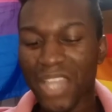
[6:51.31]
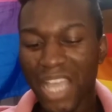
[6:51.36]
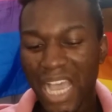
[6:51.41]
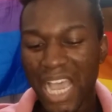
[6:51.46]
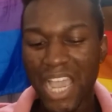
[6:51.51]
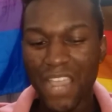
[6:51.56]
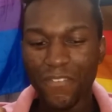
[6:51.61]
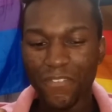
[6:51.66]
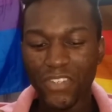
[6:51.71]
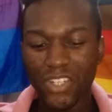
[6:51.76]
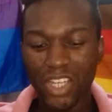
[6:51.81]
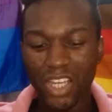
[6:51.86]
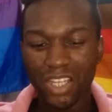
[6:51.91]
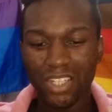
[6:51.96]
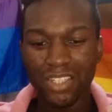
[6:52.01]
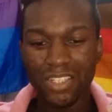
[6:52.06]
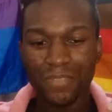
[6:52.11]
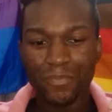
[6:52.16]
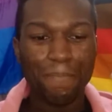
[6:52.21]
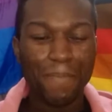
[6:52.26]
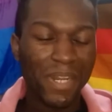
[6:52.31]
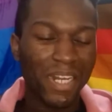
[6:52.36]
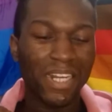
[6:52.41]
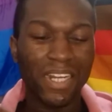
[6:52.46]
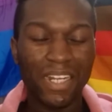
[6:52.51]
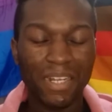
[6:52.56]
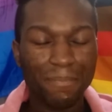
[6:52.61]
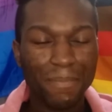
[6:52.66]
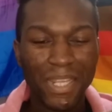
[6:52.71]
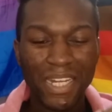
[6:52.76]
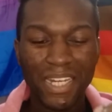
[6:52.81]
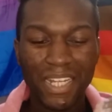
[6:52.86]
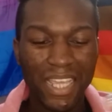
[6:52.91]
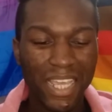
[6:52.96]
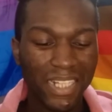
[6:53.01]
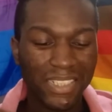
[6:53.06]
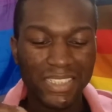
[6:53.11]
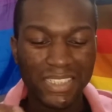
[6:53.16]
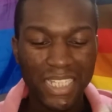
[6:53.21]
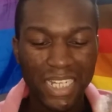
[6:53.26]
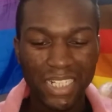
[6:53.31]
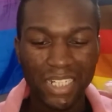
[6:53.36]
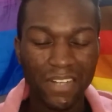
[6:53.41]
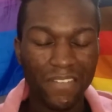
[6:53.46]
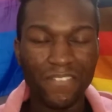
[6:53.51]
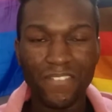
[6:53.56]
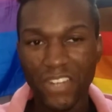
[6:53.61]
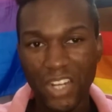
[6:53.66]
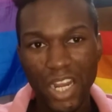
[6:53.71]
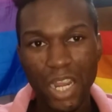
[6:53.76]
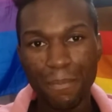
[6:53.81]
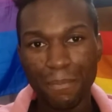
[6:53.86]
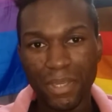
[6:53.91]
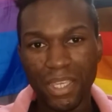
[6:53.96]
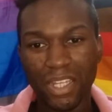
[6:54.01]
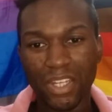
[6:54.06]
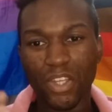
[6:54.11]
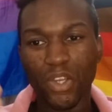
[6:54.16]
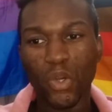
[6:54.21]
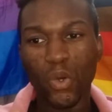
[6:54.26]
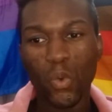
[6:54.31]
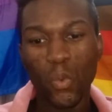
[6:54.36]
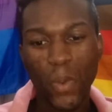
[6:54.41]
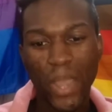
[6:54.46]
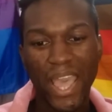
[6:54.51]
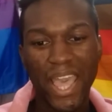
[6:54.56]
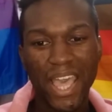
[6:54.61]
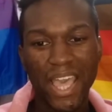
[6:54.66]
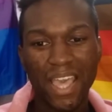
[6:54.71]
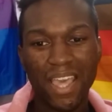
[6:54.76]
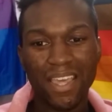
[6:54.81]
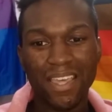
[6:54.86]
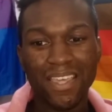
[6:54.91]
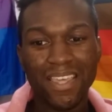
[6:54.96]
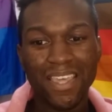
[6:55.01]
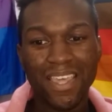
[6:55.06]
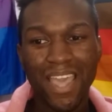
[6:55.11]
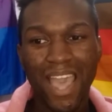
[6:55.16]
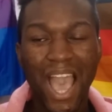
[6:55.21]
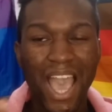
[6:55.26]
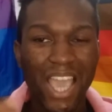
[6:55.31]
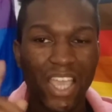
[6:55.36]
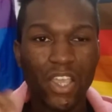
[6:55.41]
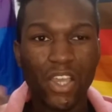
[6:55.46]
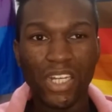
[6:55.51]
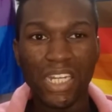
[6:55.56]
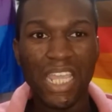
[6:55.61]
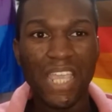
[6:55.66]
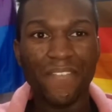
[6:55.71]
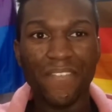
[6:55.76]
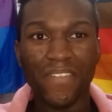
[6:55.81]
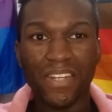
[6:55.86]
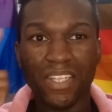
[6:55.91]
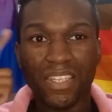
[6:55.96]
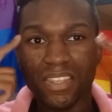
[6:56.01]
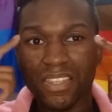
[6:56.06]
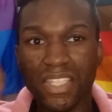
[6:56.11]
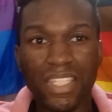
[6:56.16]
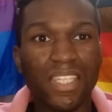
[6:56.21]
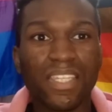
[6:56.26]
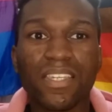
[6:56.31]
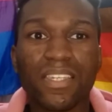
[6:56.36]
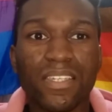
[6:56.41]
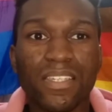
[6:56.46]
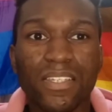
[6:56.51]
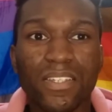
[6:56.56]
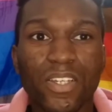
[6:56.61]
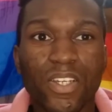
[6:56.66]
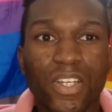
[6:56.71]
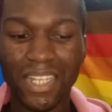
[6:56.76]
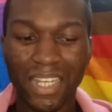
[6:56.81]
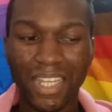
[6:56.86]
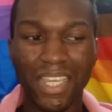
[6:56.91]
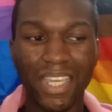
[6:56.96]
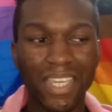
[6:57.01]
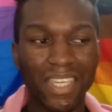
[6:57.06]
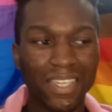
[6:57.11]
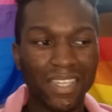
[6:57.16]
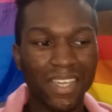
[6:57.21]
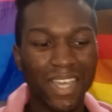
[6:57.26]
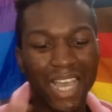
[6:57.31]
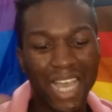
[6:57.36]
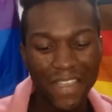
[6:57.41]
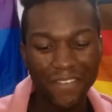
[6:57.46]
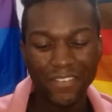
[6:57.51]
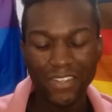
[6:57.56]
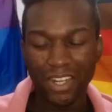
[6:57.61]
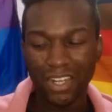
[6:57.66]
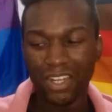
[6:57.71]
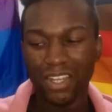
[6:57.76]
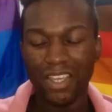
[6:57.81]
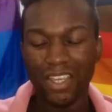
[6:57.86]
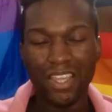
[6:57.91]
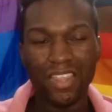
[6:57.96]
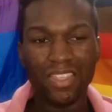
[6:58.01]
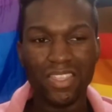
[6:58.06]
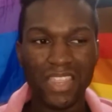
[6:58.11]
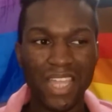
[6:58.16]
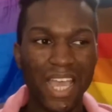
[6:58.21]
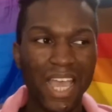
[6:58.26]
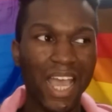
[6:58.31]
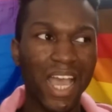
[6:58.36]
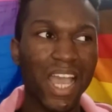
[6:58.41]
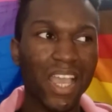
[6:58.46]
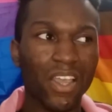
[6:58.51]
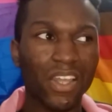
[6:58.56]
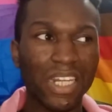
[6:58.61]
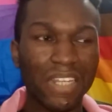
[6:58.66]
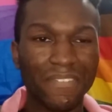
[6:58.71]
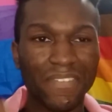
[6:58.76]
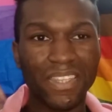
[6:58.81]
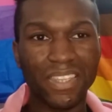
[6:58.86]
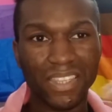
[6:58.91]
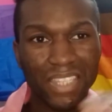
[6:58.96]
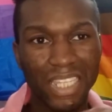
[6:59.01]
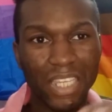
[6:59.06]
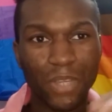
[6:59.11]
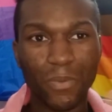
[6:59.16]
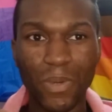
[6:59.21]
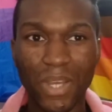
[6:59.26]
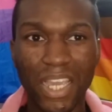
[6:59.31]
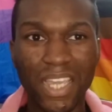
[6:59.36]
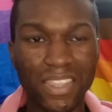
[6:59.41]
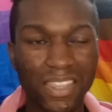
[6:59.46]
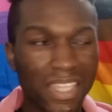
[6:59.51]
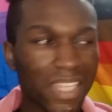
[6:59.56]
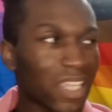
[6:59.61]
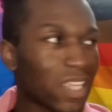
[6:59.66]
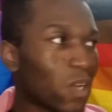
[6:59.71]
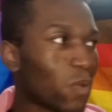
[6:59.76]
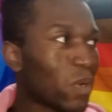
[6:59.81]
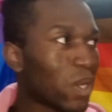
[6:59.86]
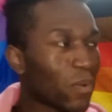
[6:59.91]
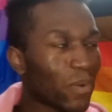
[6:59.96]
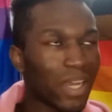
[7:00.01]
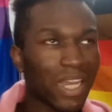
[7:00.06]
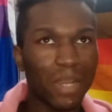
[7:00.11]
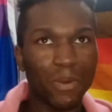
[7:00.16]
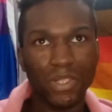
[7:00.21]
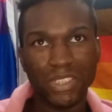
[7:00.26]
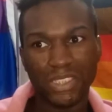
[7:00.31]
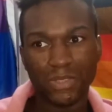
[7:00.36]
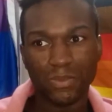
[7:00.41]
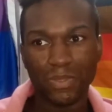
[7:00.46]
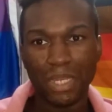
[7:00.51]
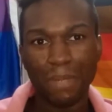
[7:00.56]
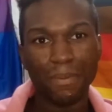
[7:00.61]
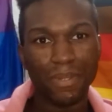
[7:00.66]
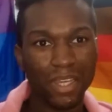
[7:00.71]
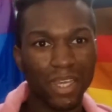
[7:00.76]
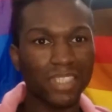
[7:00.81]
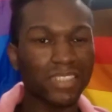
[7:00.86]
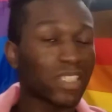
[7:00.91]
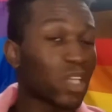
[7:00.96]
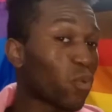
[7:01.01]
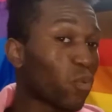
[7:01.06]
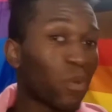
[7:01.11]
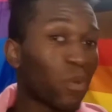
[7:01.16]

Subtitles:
I've not been inside an environment where I can't even think. Like, I've not learned that I can't even think what I think or wear what I want to wear because a